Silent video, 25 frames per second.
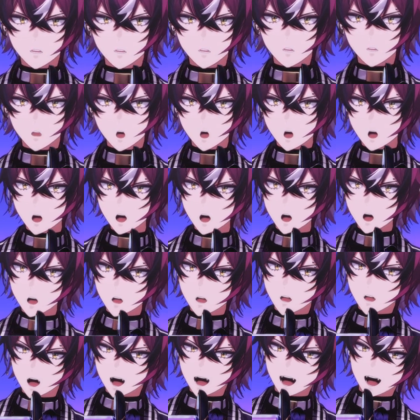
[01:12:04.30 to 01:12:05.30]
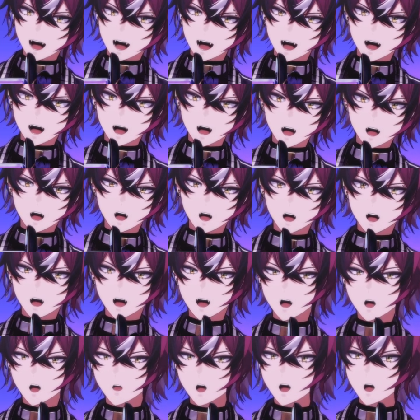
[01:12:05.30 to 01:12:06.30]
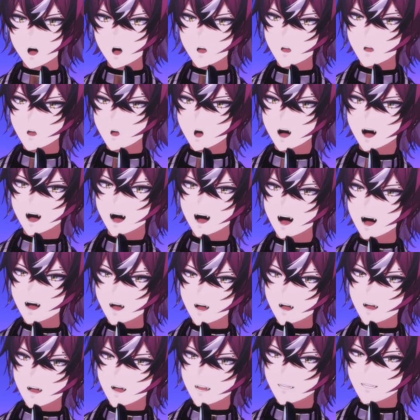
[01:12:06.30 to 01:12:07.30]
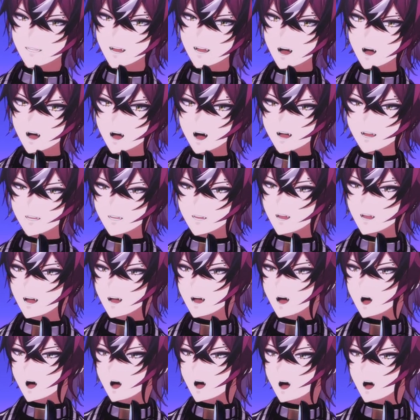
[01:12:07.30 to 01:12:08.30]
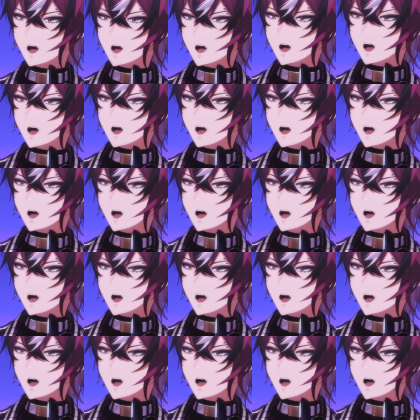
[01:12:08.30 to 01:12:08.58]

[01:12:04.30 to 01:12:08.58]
Oh, how I want to feel even more